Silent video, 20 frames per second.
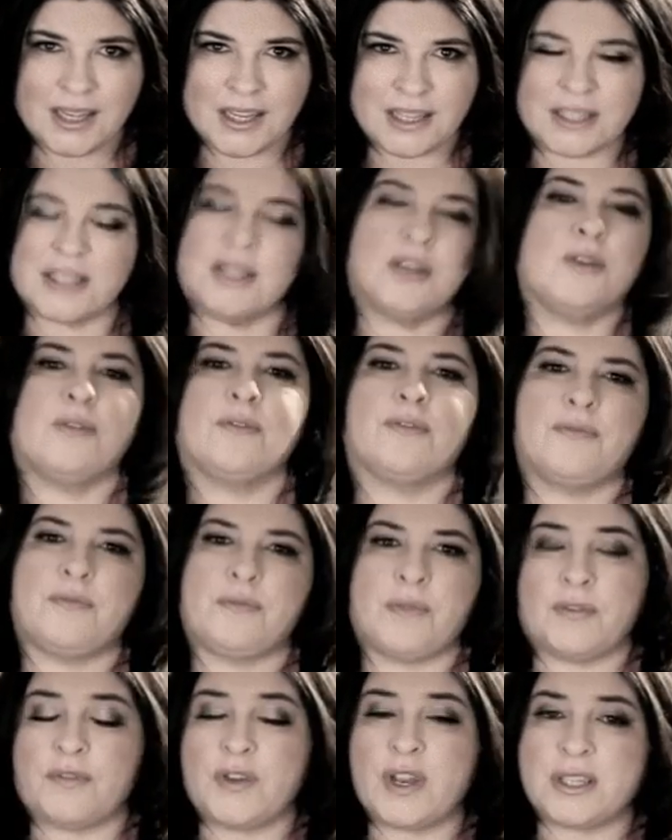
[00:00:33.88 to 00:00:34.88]
So
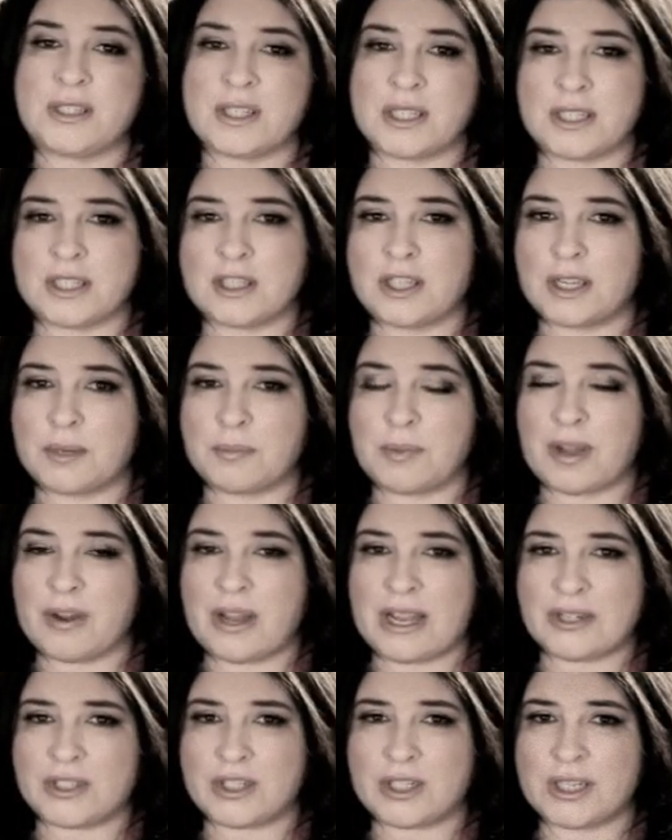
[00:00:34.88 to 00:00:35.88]
the first thing to think about
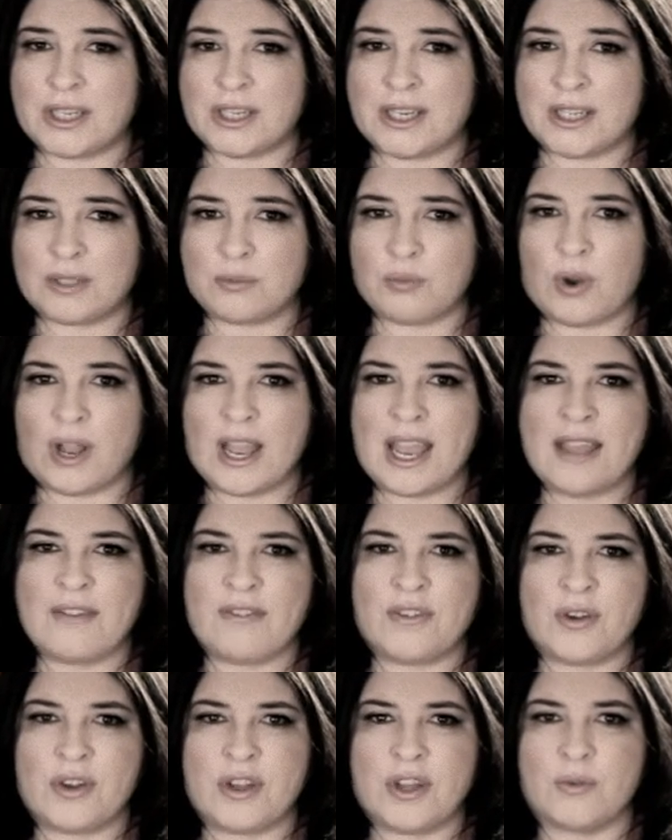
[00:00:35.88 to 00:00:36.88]
actually is
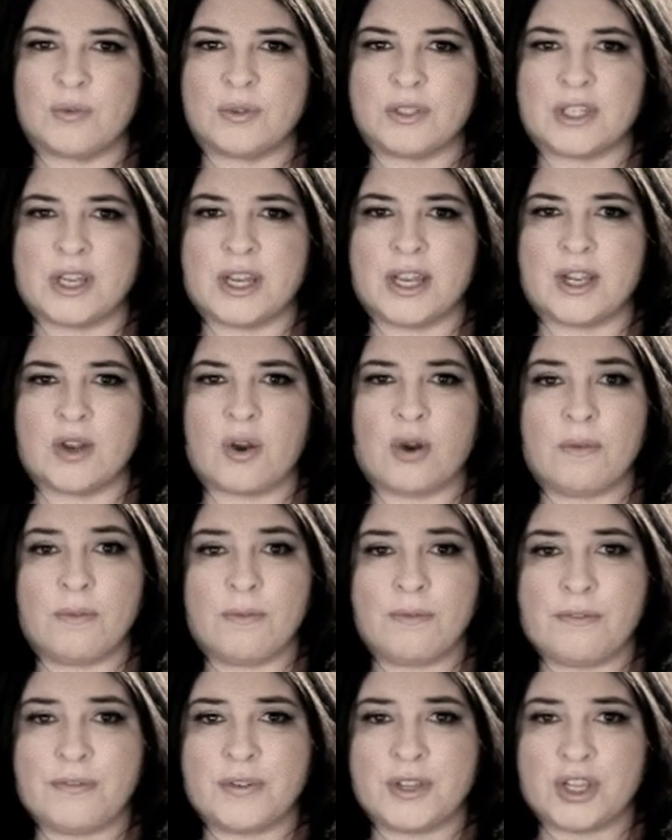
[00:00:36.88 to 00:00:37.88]
whatever was going
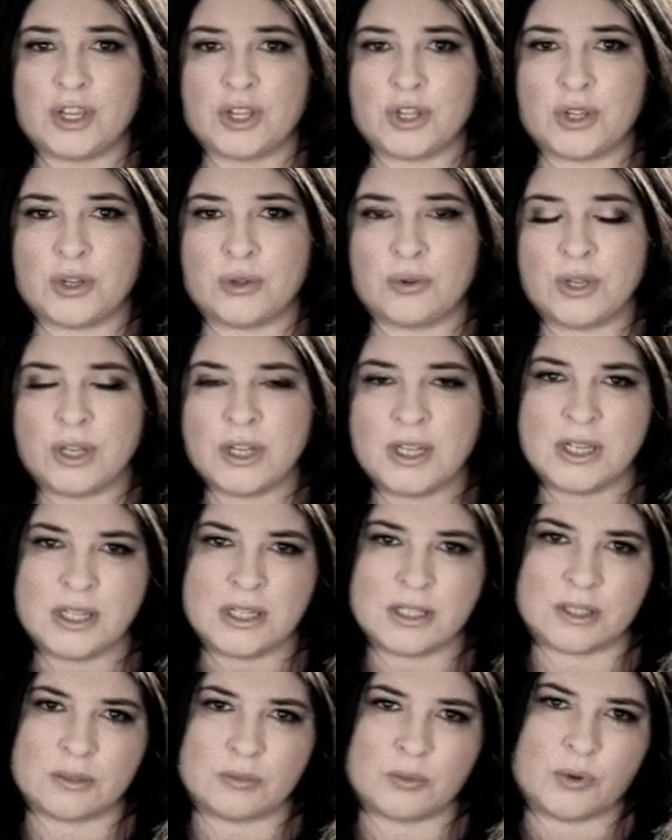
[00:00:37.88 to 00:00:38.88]
on for you
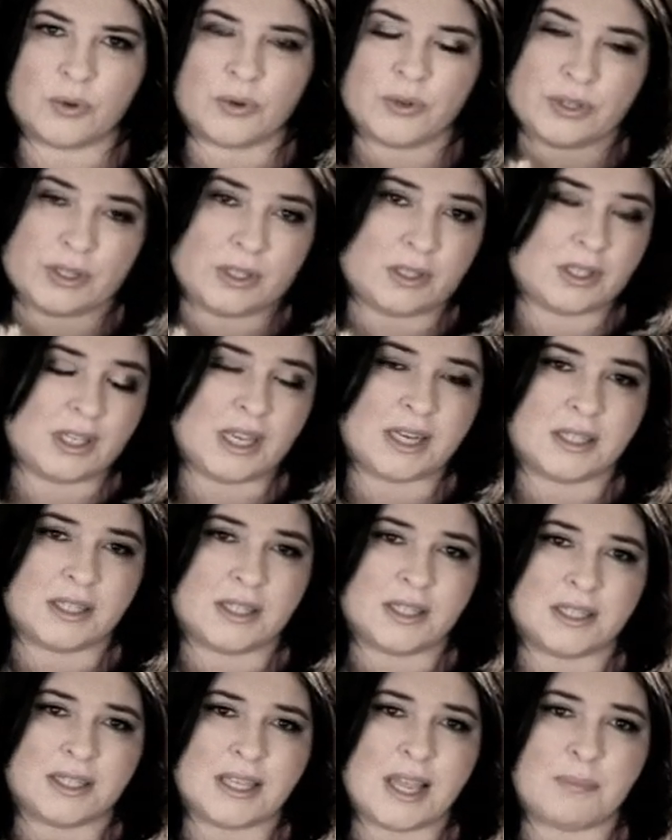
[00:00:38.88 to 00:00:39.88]
toward the end
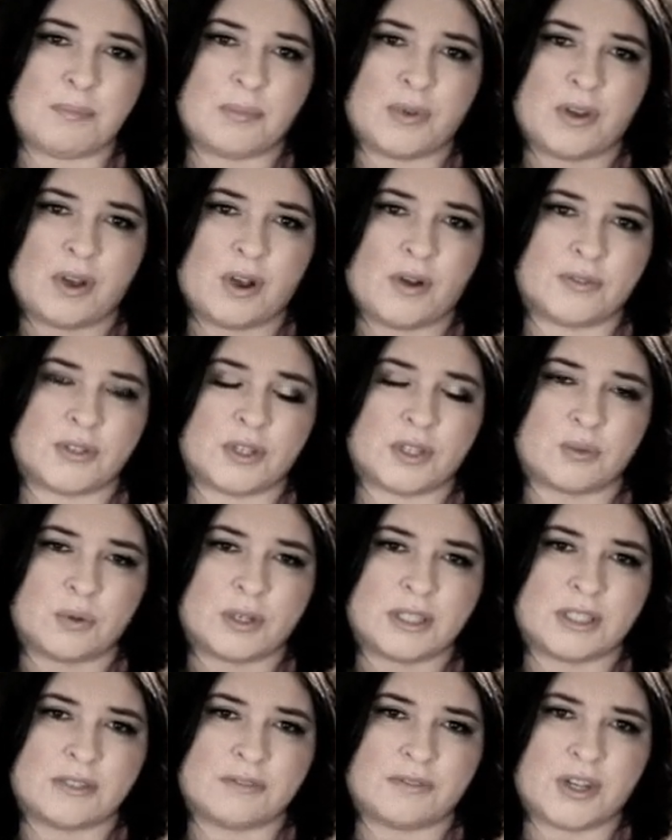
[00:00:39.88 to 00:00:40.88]
of December after the
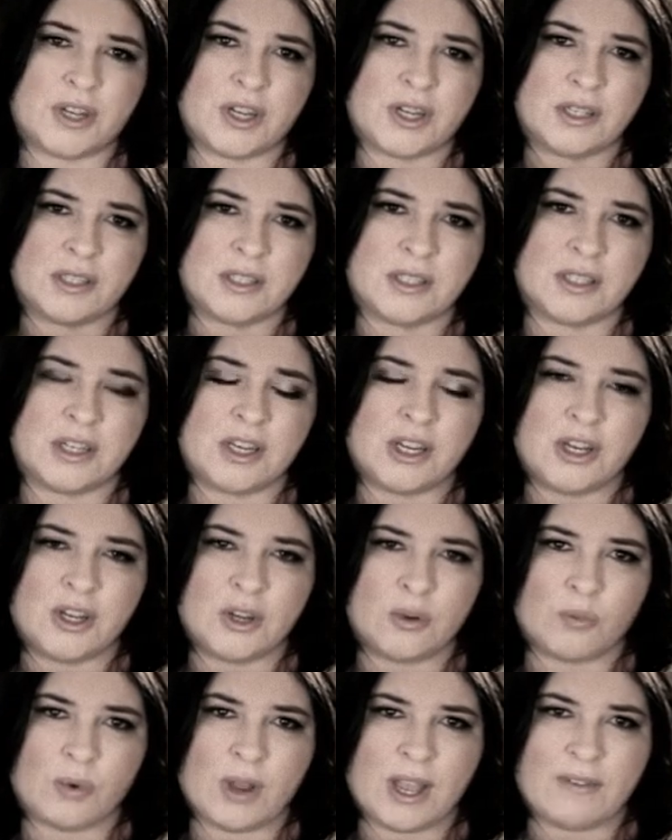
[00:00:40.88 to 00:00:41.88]
21st,
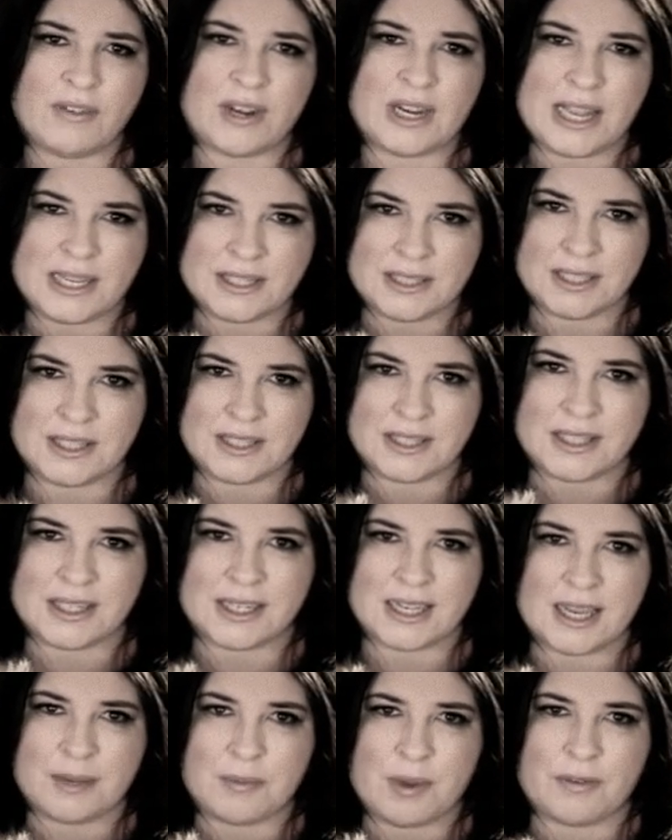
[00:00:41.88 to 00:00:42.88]
whatever lessons that
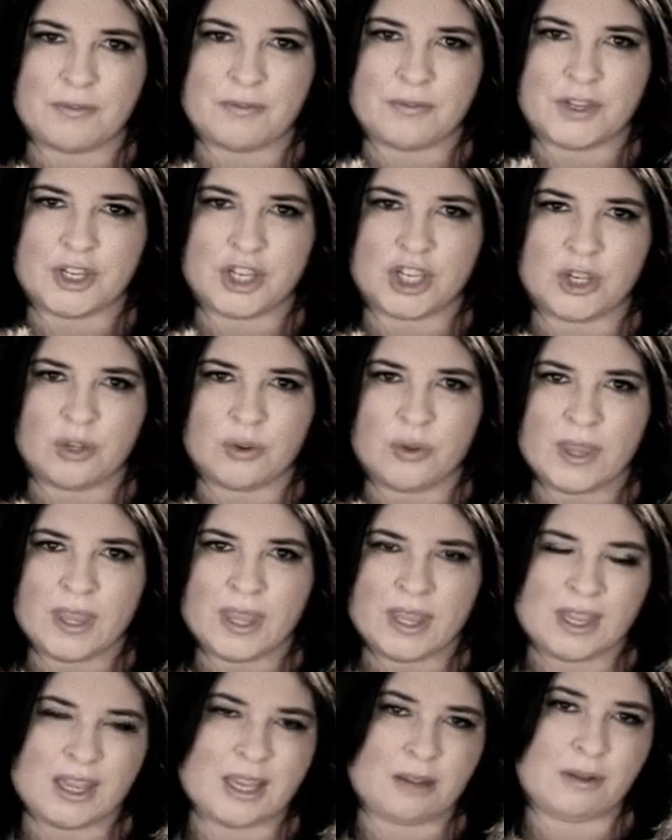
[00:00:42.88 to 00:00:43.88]
came up for you,
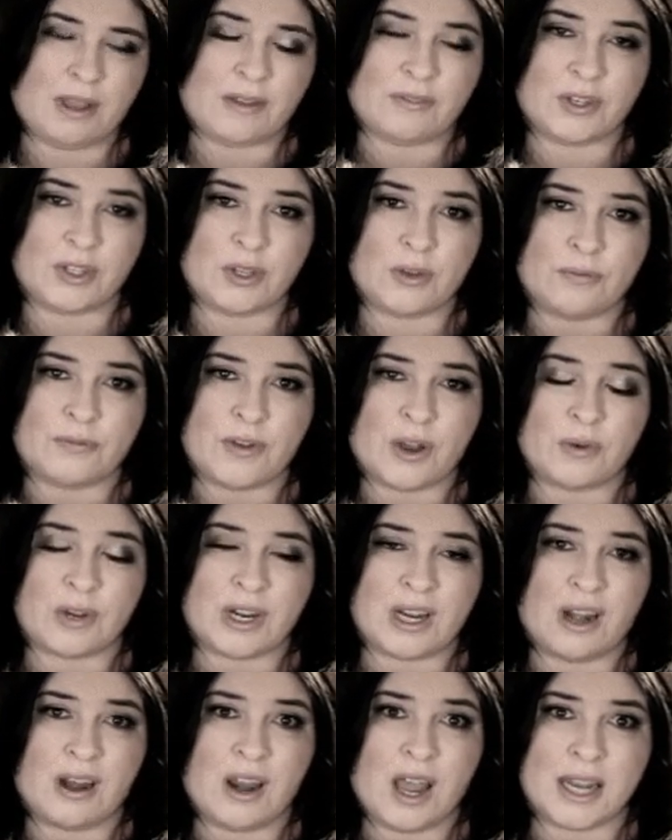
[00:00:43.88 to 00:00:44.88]
however you felt
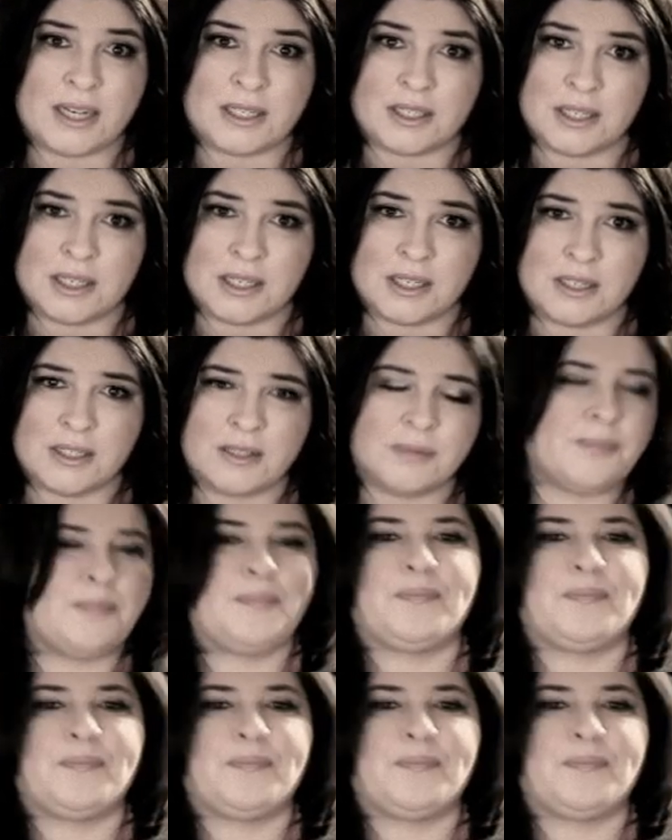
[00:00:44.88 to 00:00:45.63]
enlightened,